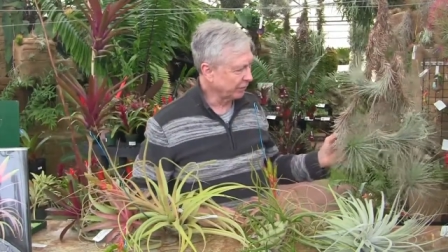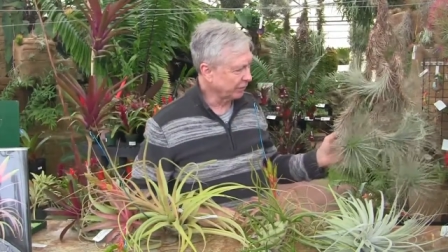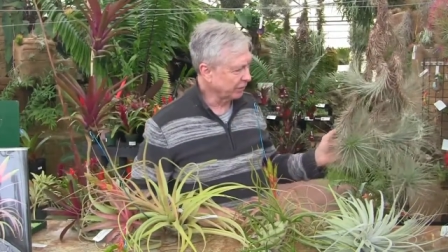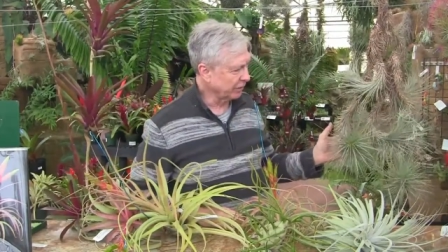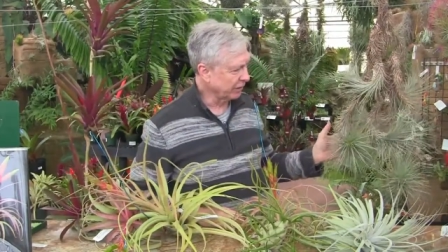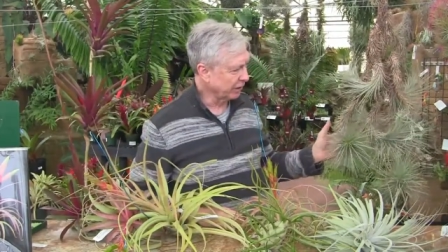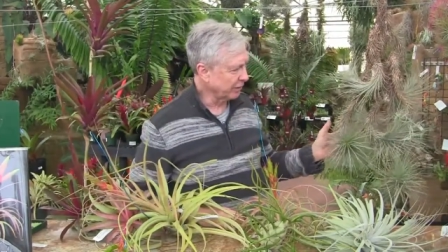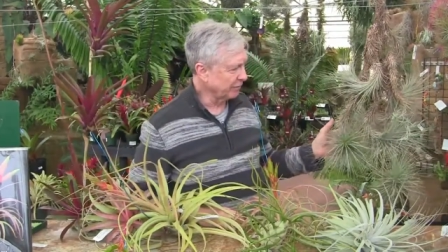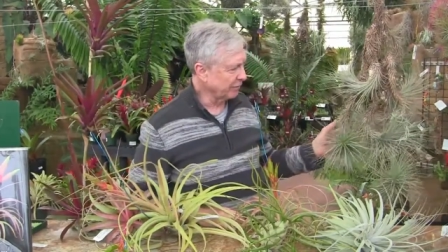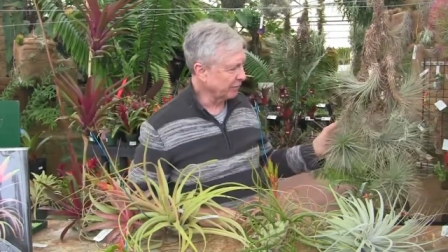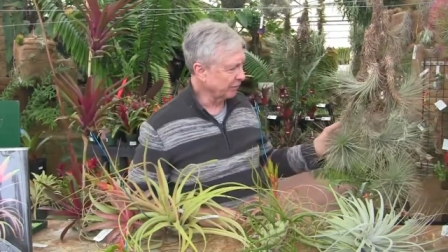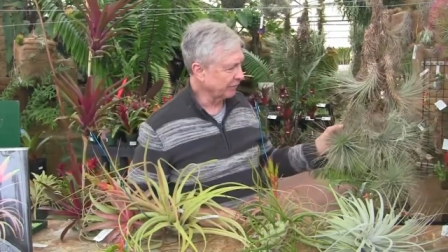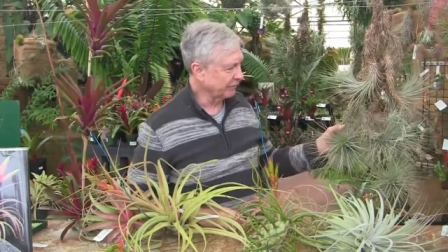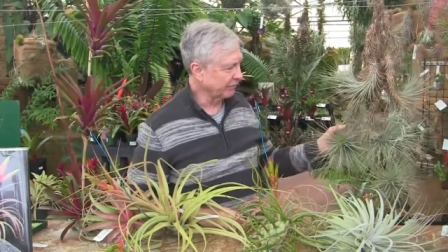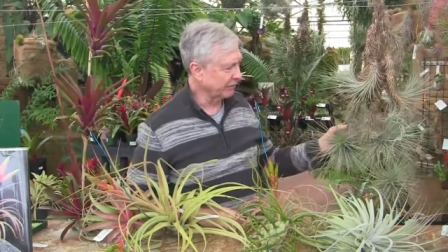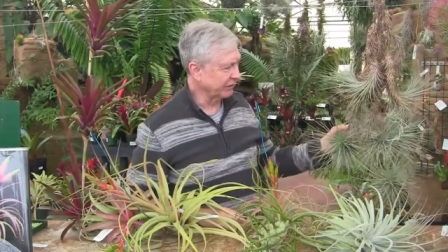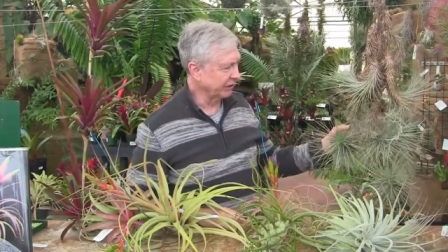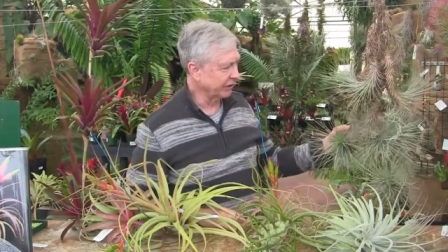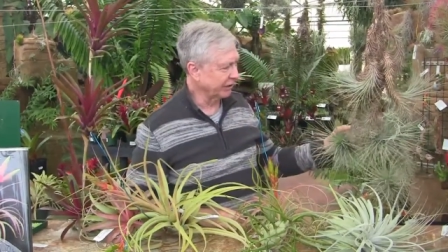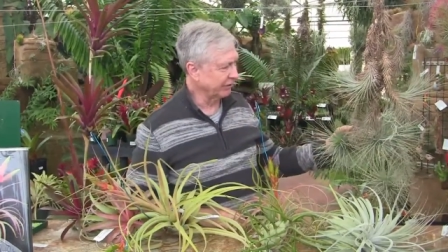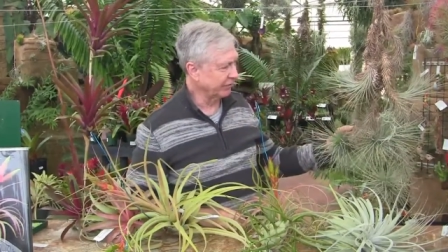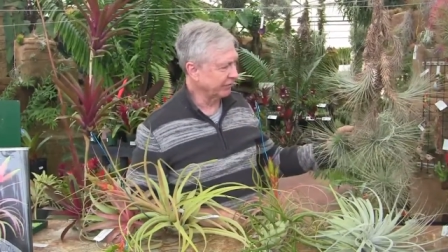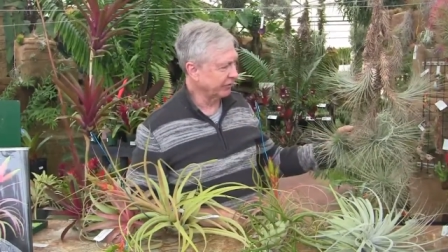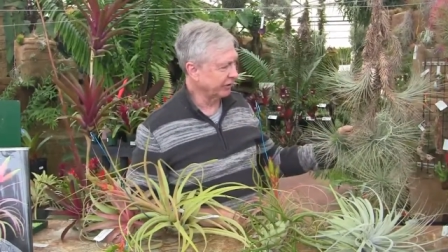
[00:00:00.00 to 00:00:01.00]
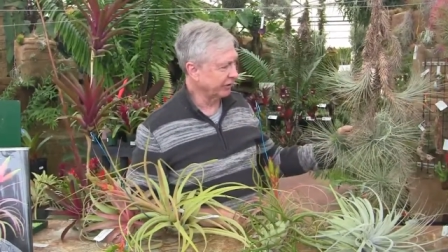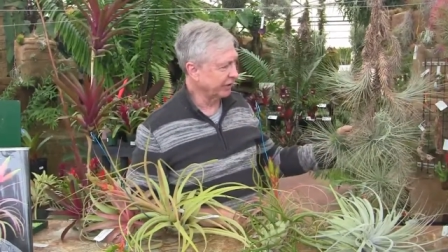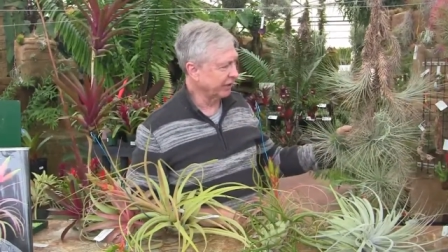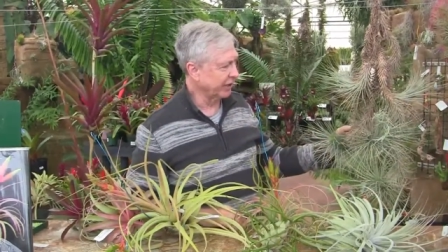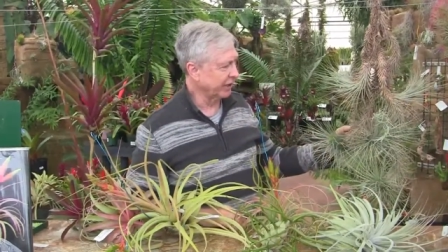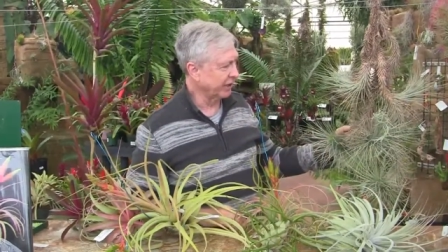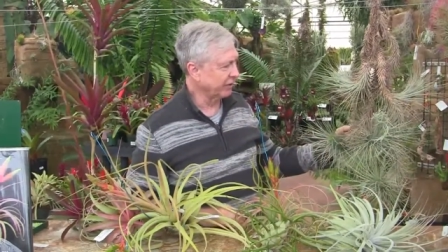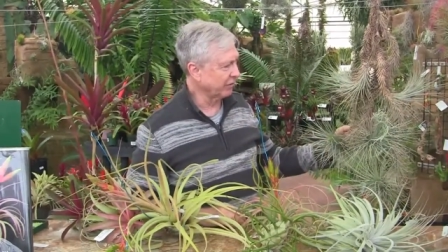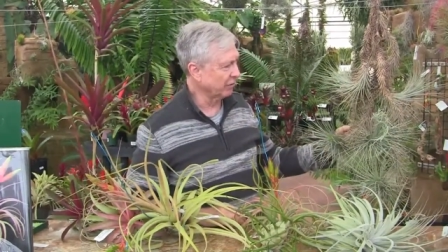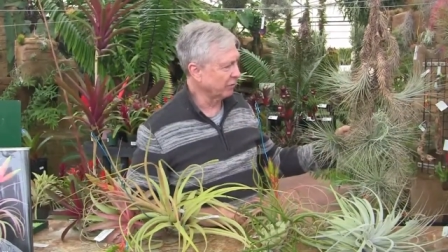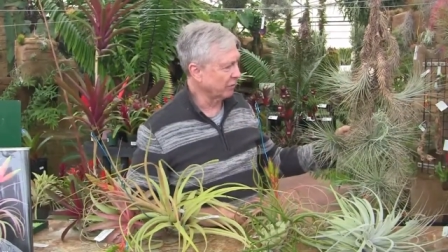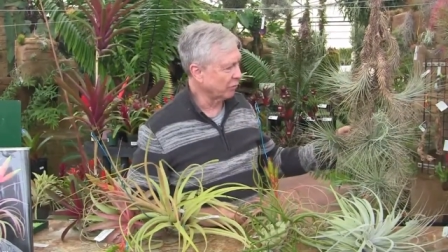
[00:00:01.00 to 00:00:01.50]
clump of Tillandsia
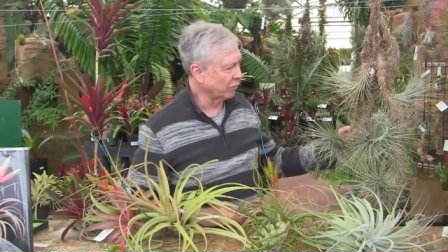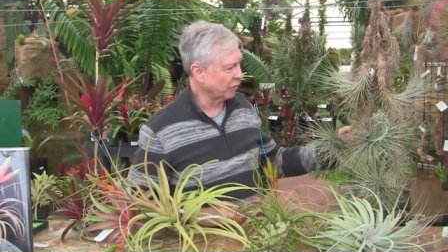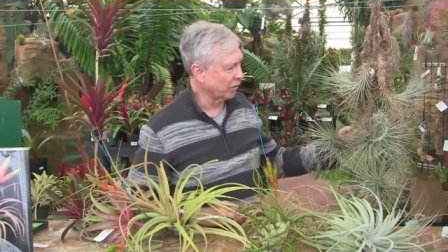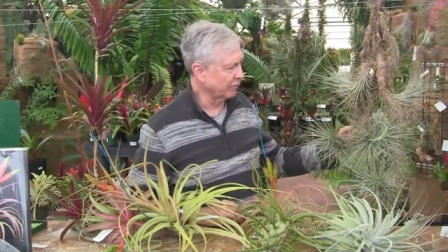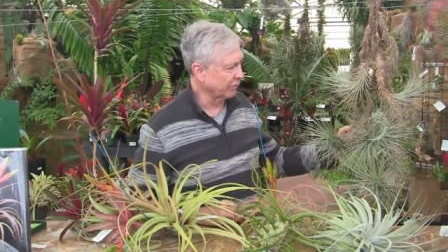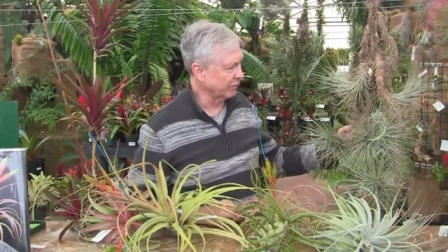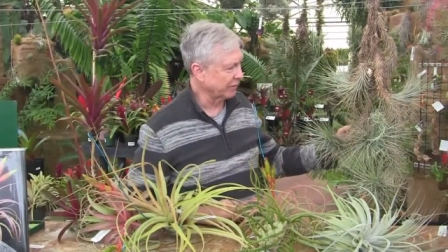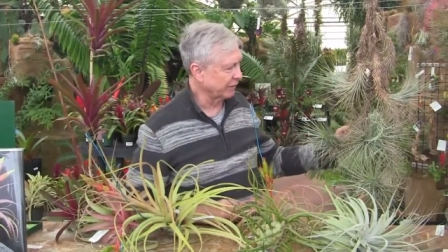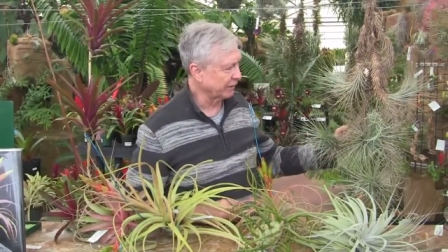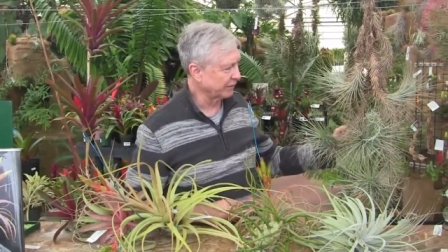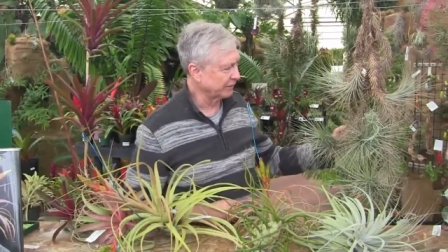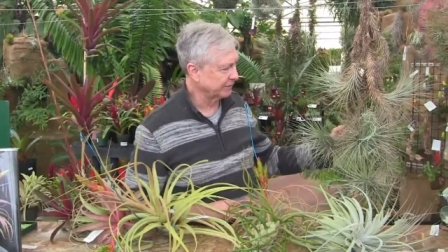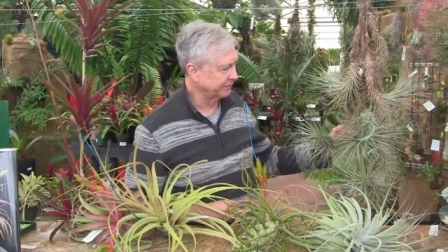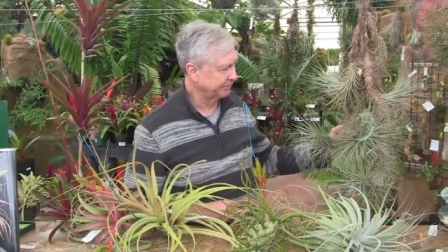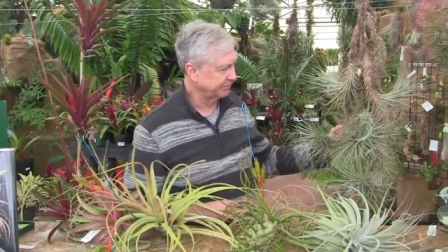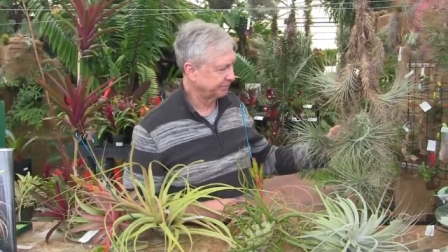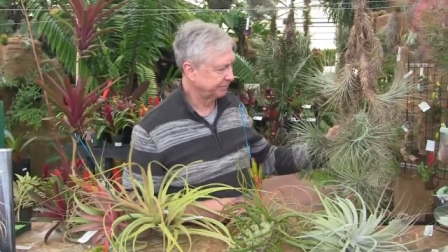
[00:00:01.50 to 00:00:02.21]
heteromorpha.